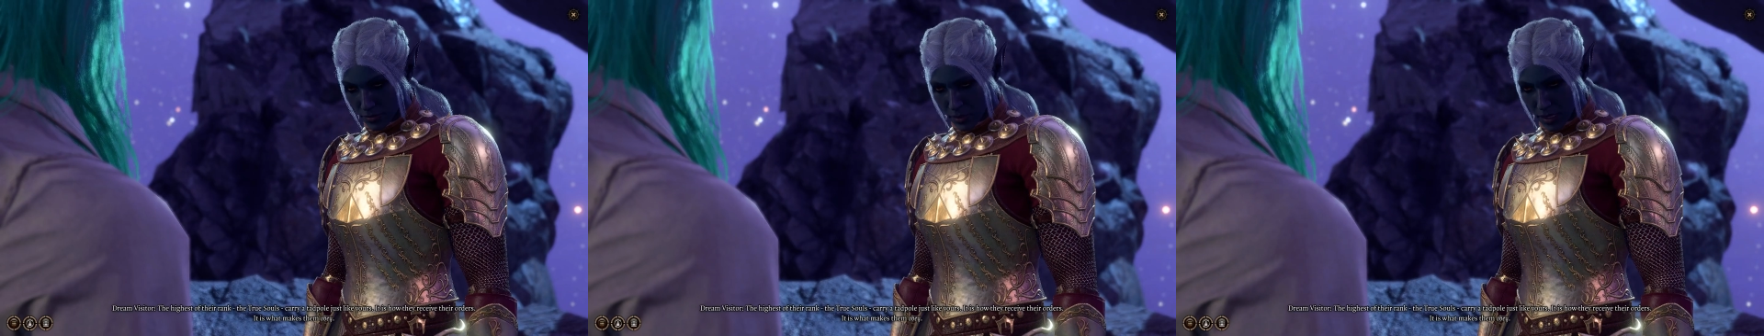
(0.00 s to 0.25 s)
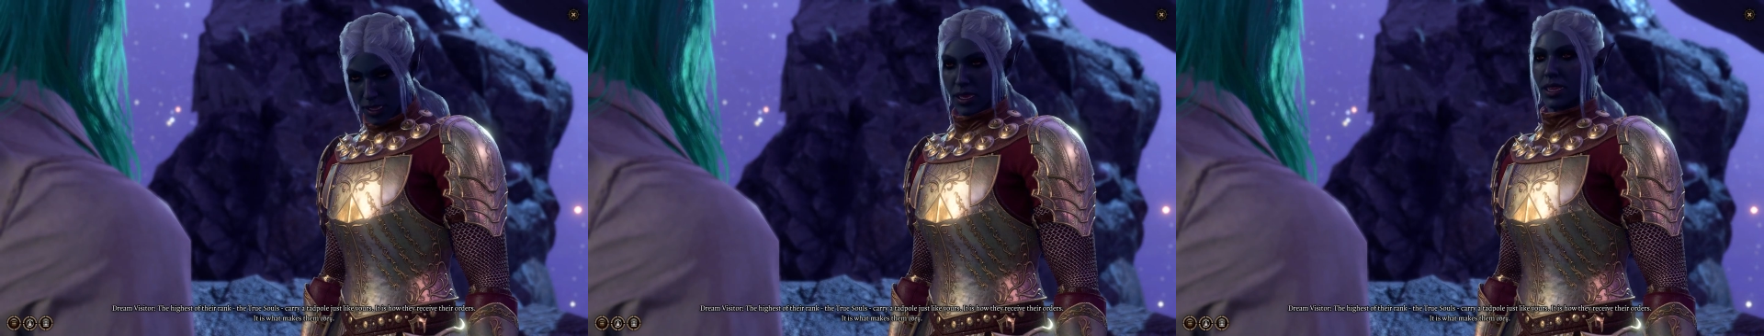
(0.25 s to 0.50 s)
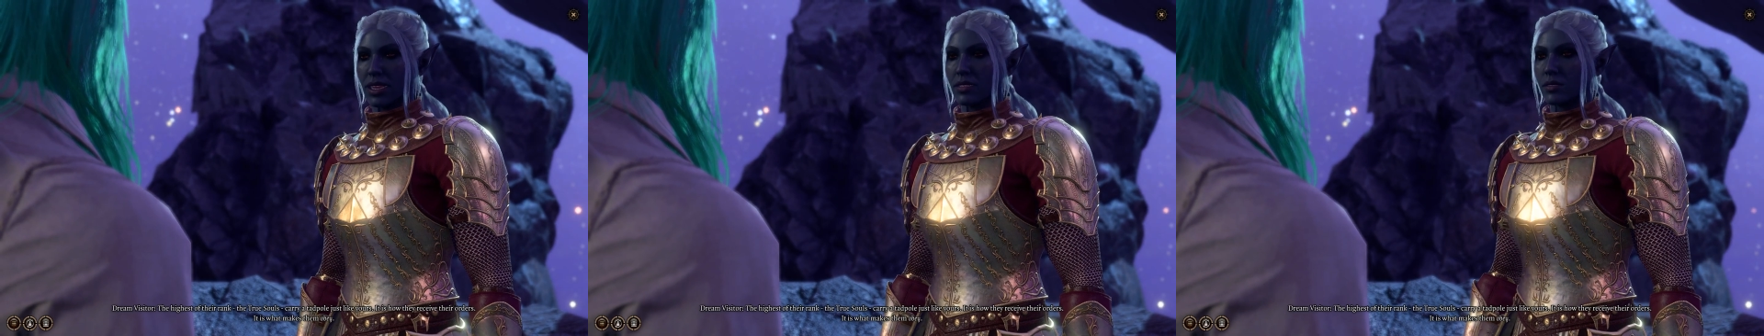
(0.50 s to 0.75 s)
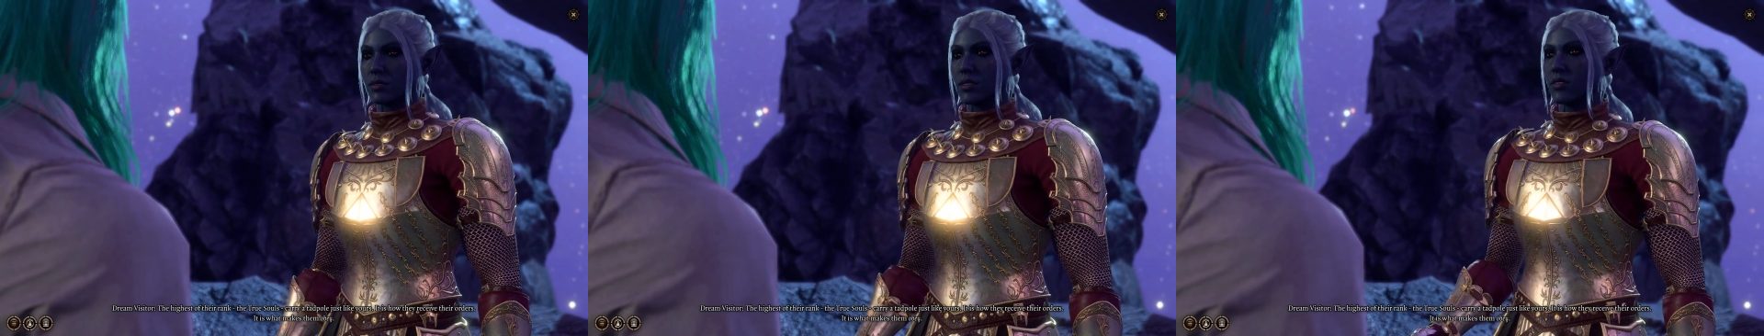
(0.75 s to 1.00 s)
I'm
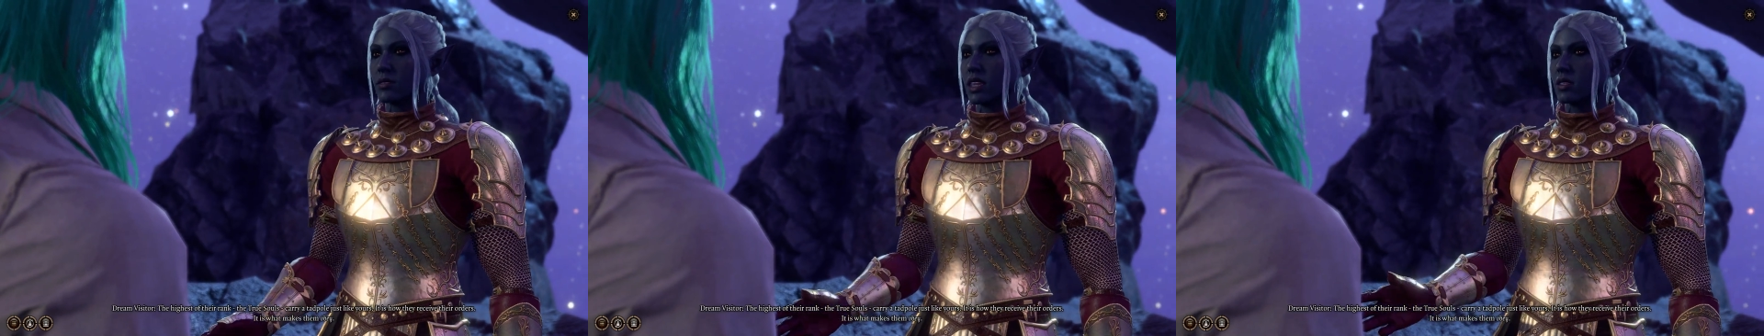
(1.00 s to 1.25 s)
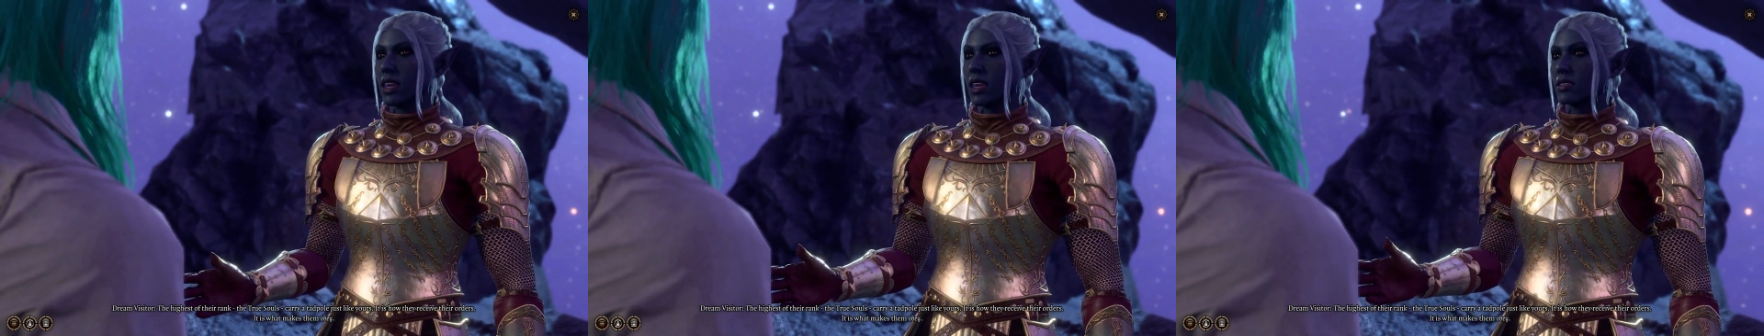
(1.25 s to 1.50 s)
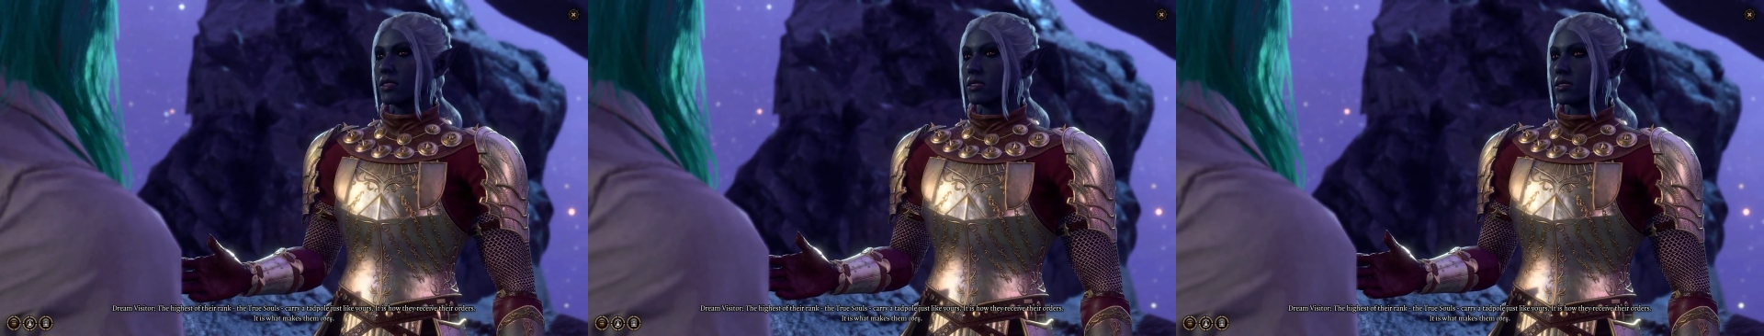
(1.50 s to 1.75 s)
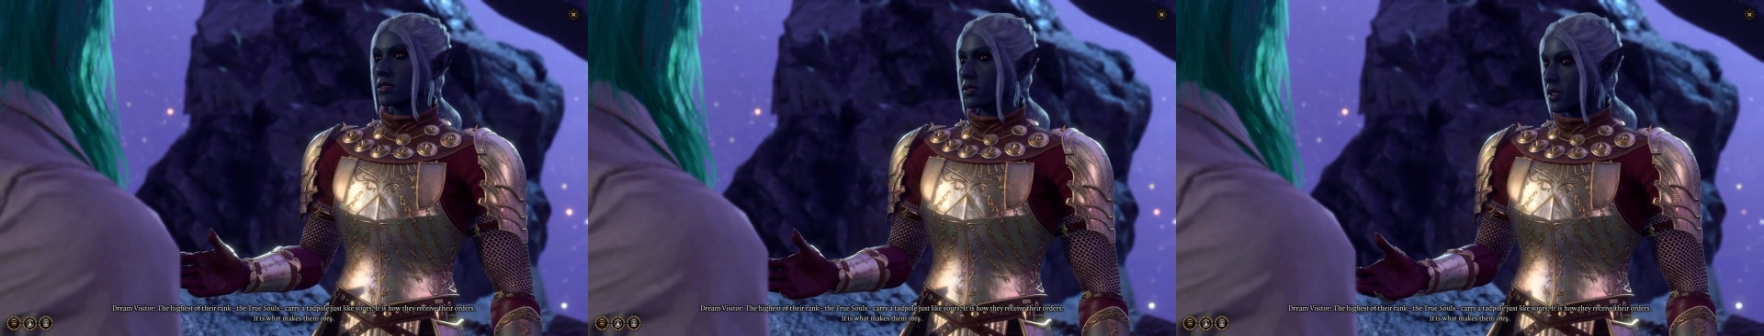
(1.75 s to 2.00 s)
highest sorry. of their rank,
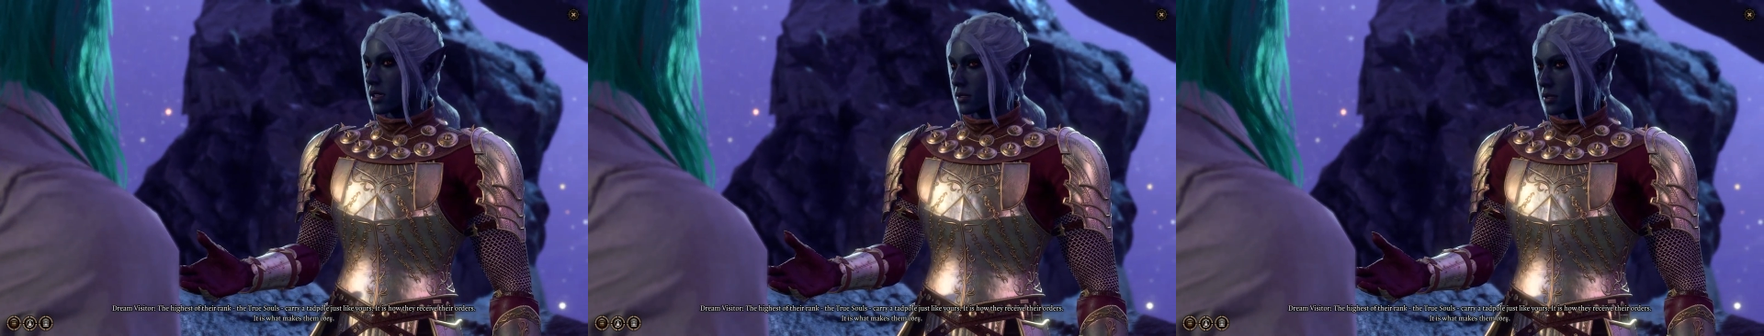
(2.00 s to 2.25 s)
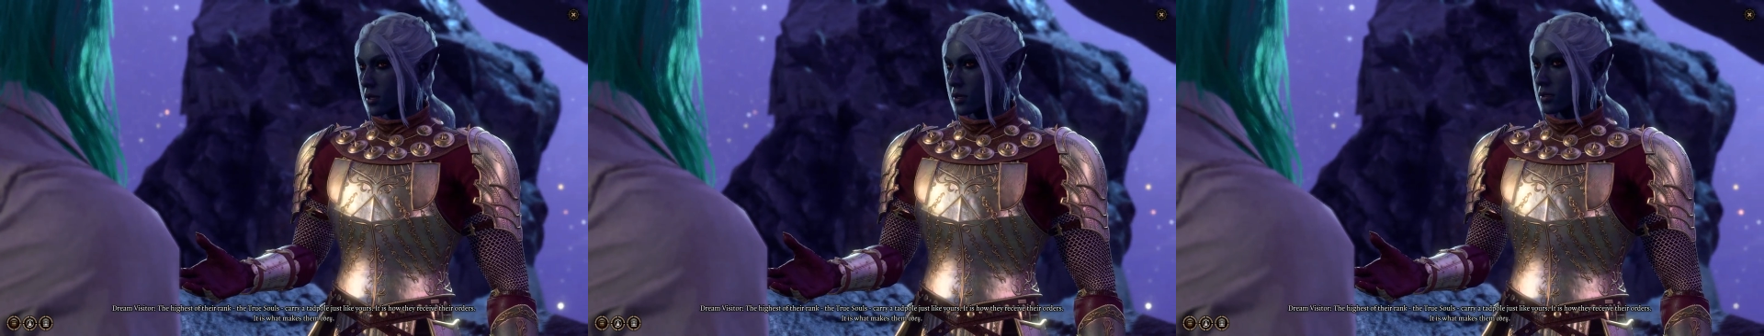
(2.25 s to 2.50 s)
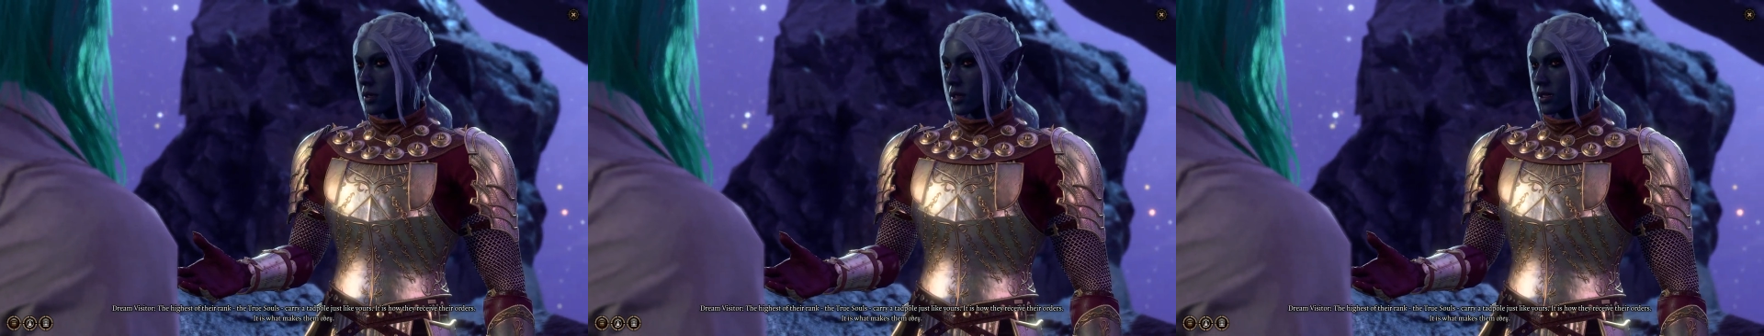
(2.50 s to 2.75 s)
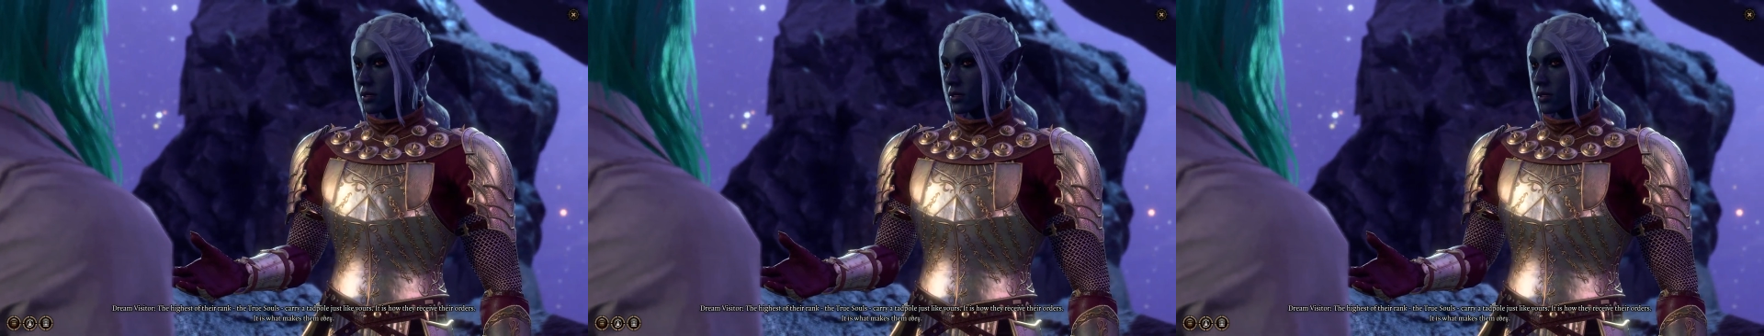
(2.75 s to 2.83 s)
the true souls.